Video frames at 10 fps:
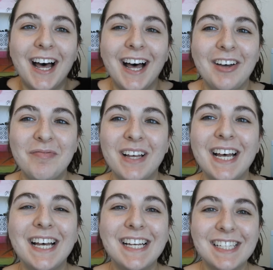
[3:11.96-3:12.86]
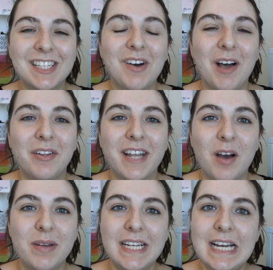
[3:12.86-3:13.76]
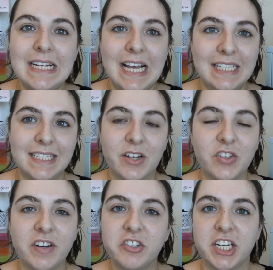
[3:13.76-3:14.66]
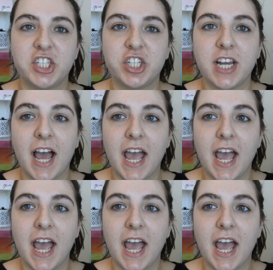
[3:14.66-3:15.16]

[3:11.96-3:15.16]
So I will now be testing out the foundation.